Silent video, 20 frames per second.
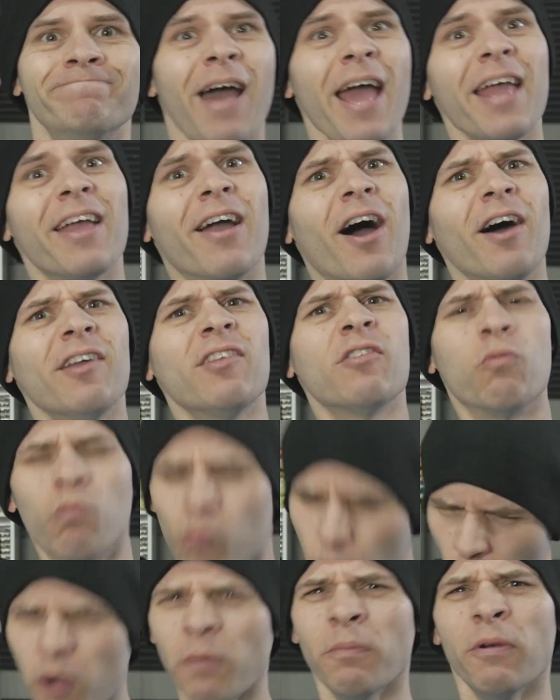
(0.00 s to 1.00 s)
Hey guys,
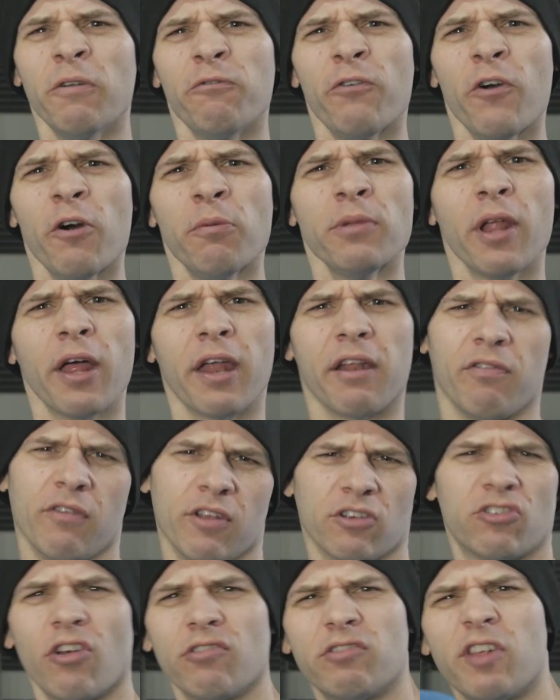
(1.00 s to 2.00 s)
welcome to Film Learnin,
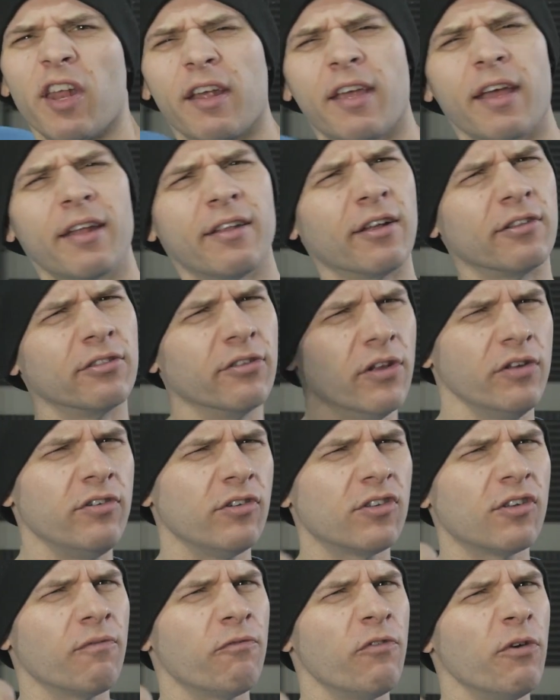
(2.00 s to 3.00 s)
the show dedicated to
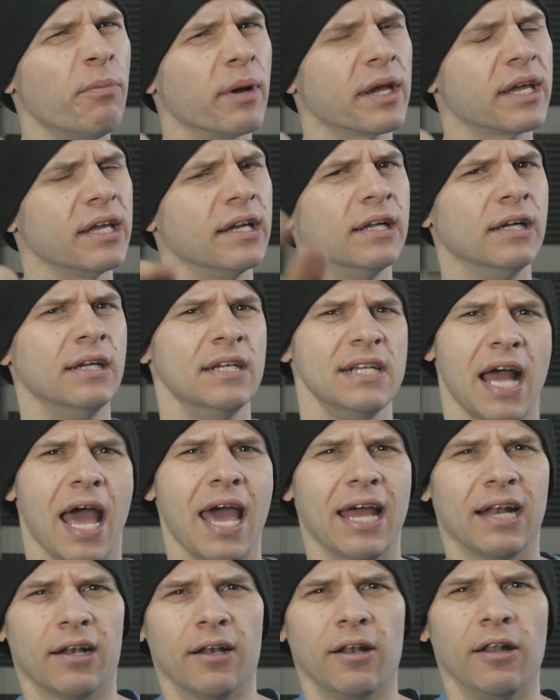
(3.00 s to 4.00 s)
learning some filmmaking
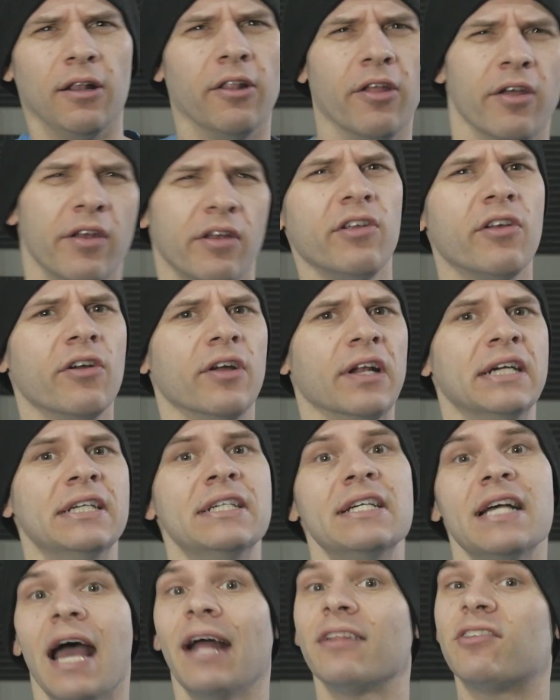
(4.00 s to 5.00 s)
and learning you good.
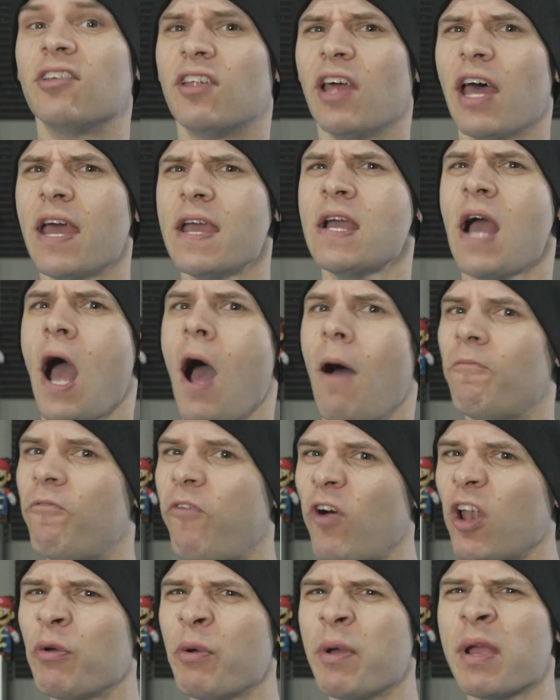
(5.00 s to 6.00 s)
And today, I'm
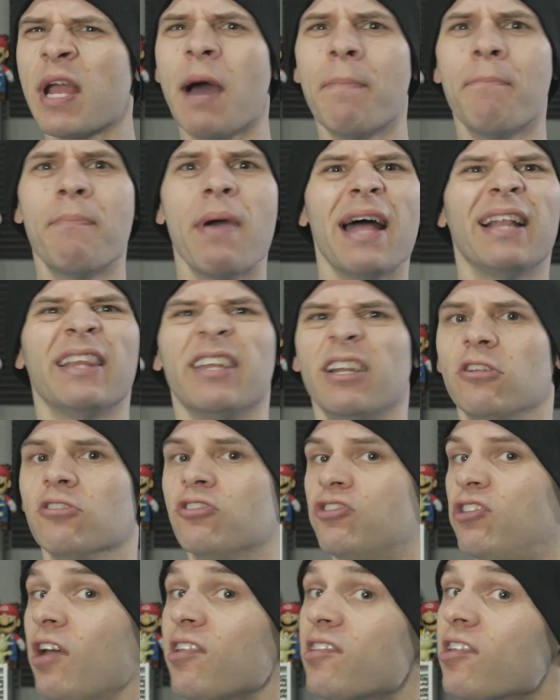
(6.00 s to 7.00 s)
following up our little
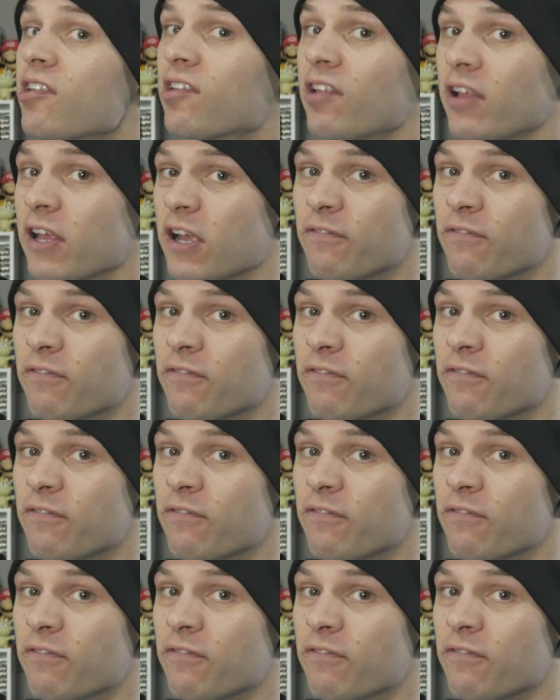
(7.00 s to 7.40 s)
Justice League